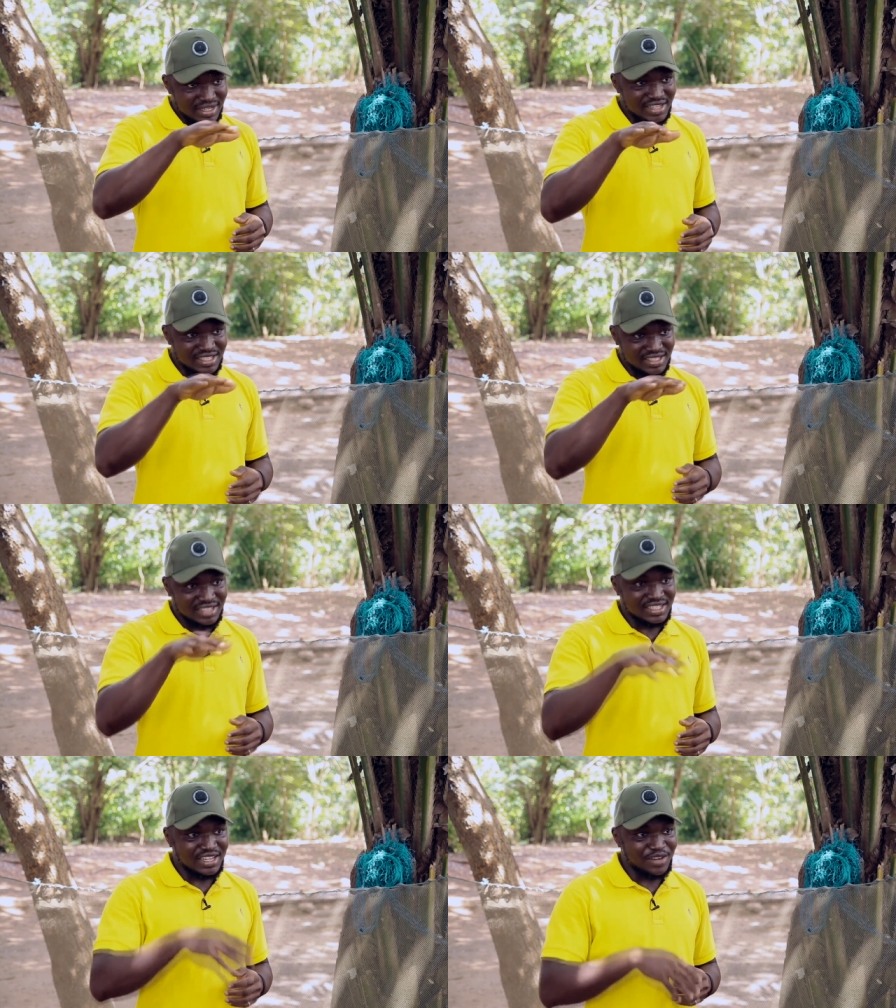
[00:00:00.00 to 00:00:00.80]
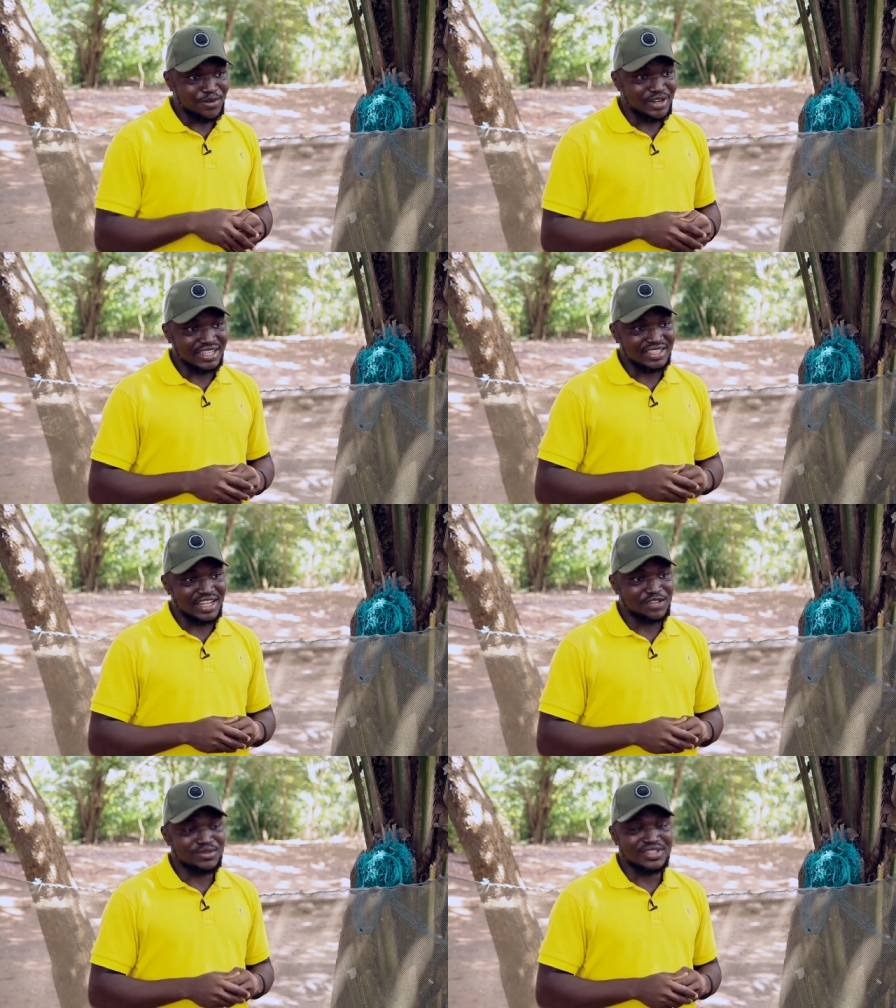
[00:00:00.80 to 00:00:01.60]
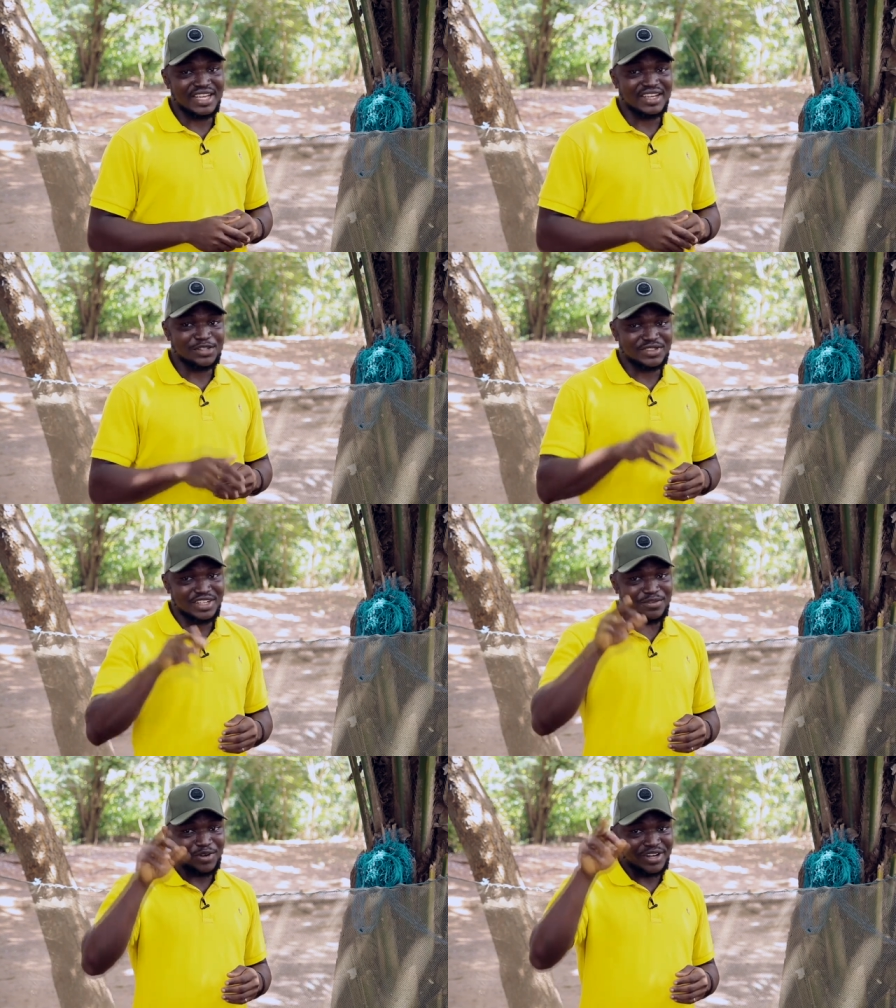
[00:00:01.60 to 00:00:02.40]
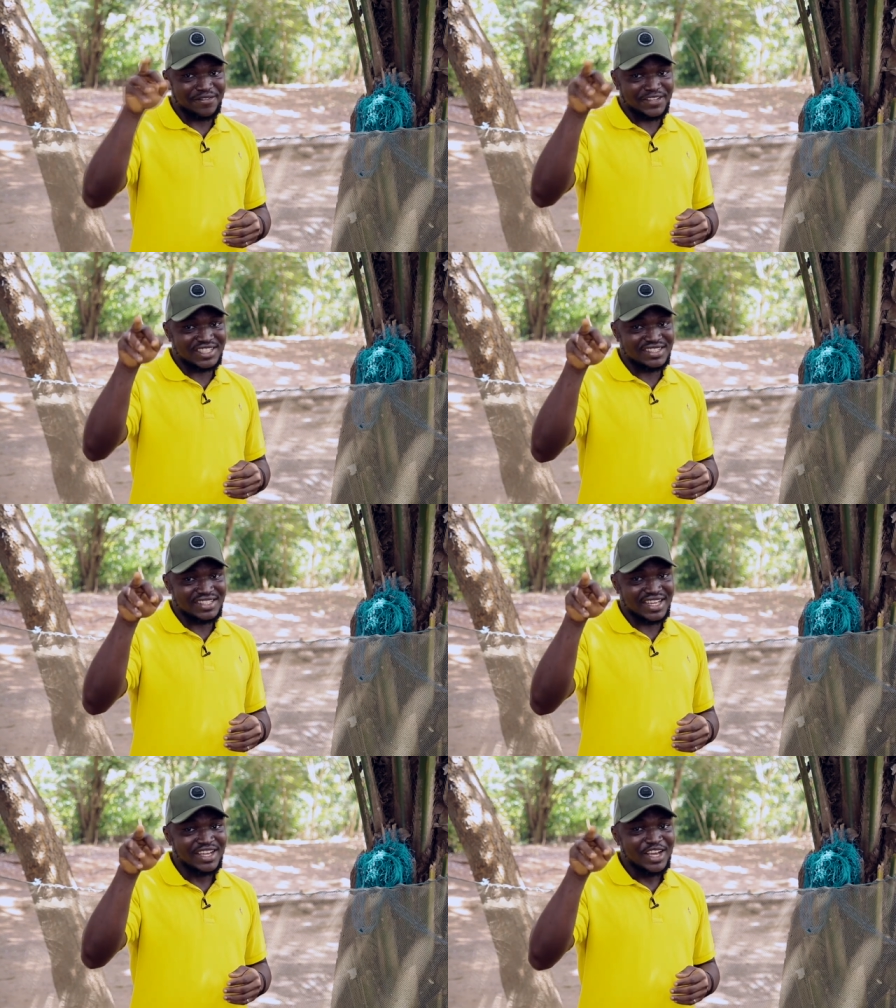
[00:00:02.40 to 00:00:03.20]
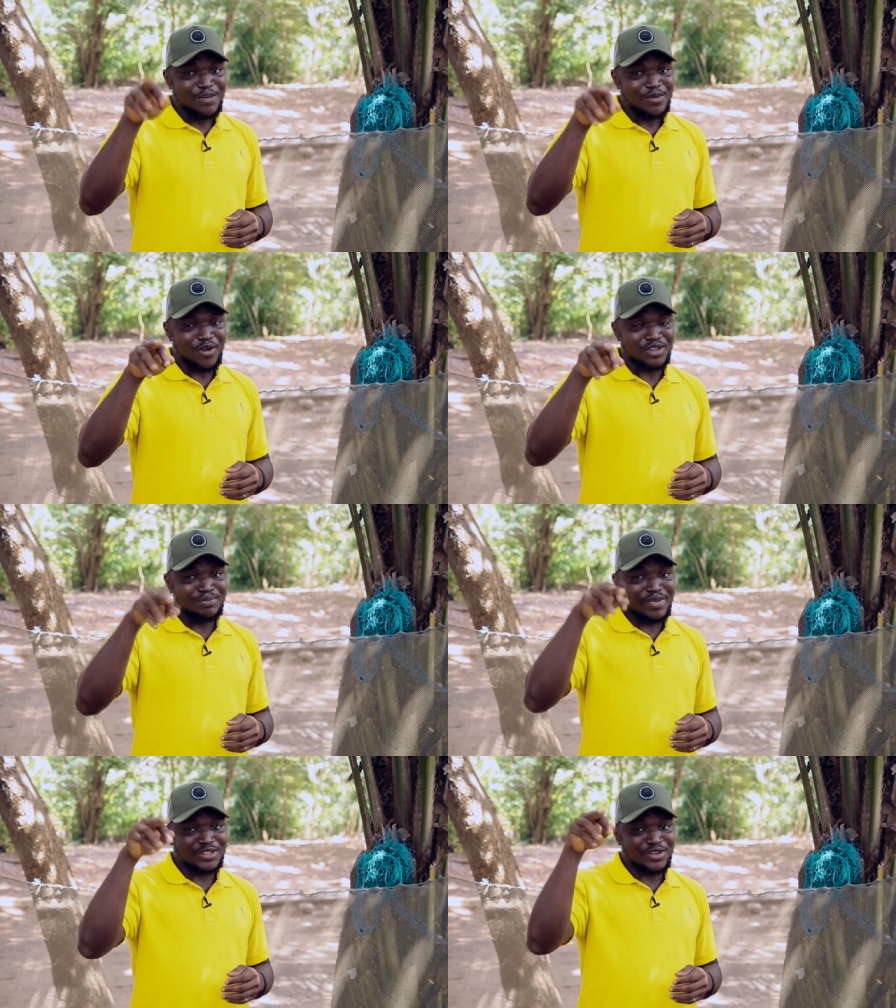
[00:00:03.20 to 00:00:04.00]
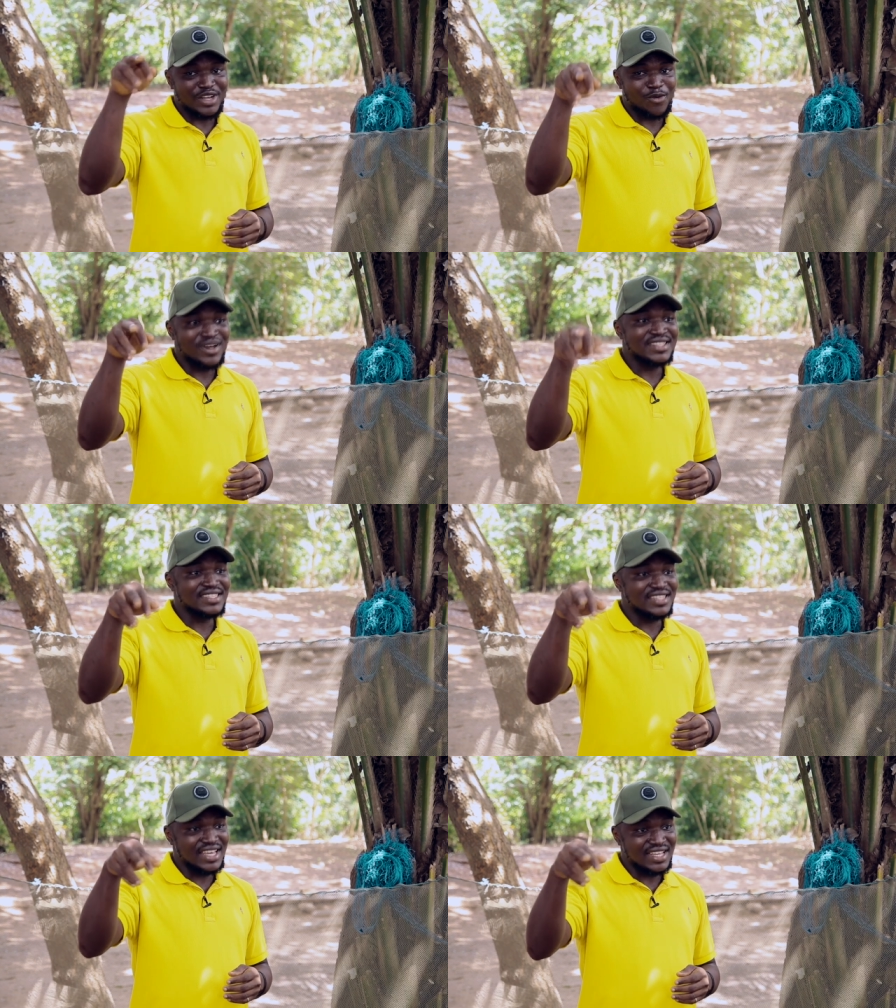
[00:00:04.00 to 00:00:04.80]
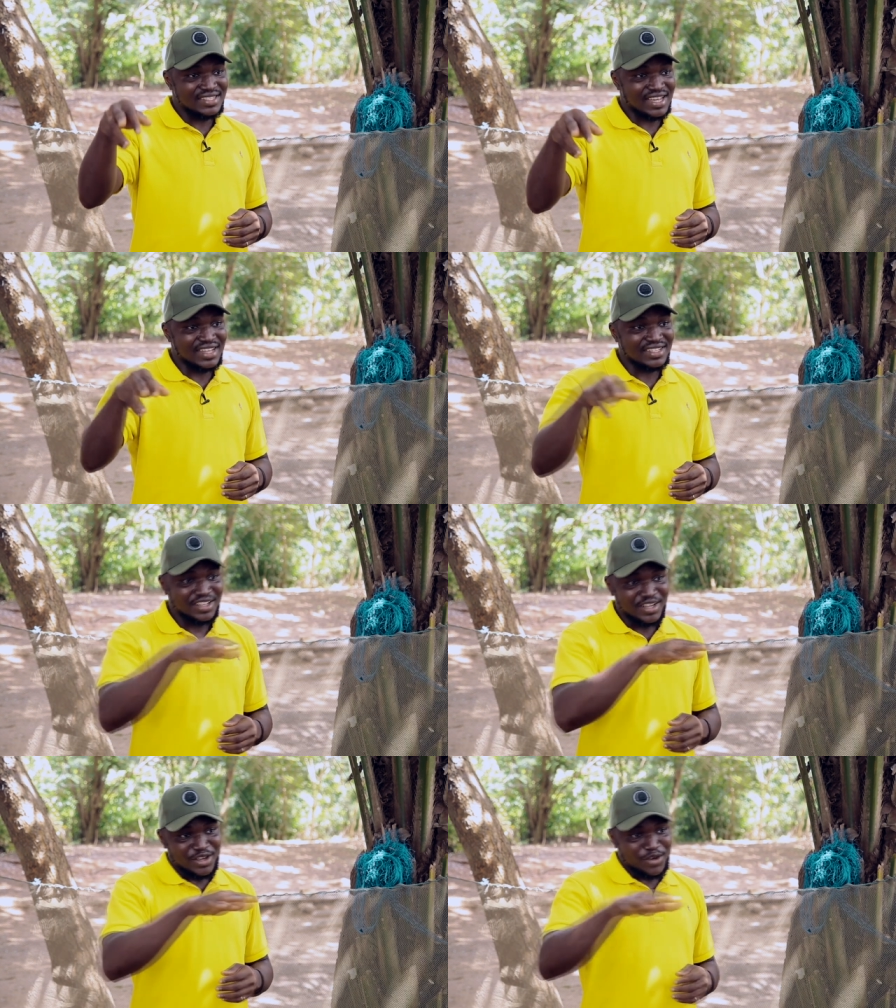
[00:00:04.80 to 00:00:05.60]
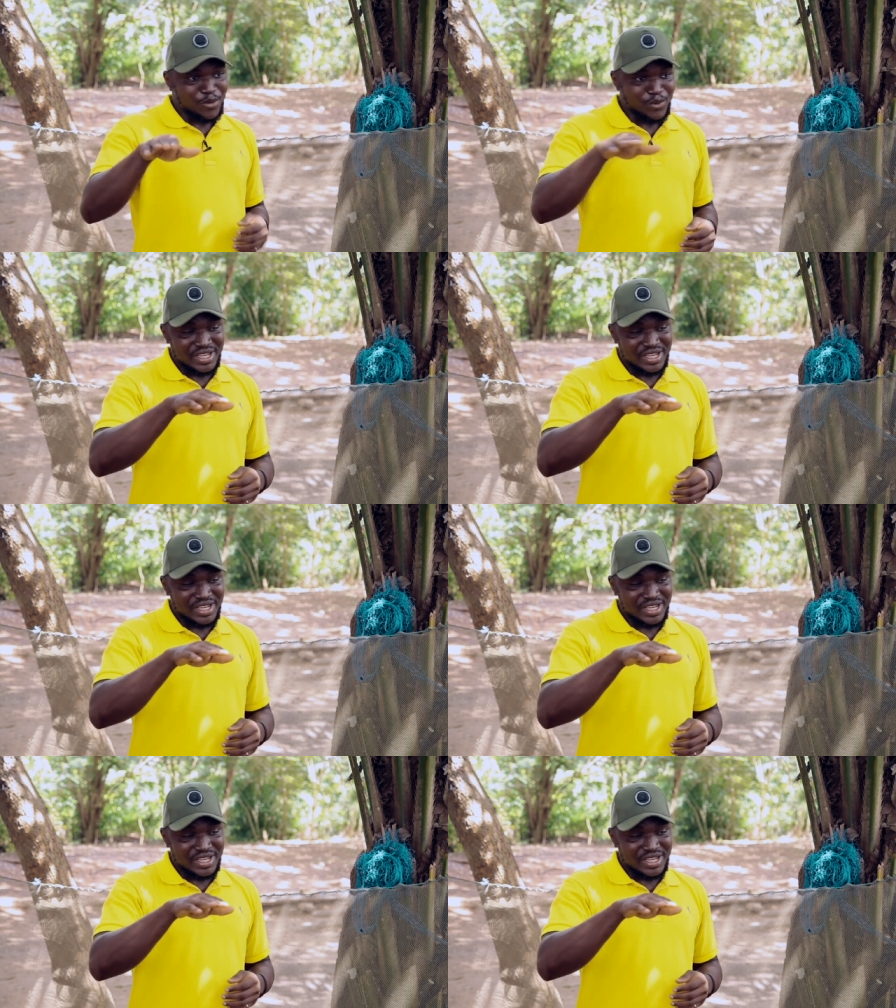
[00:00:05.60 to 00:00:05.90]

there's a certain level that it has to take, especially for the fishes there, because based on the quantity inside, mm -hmm.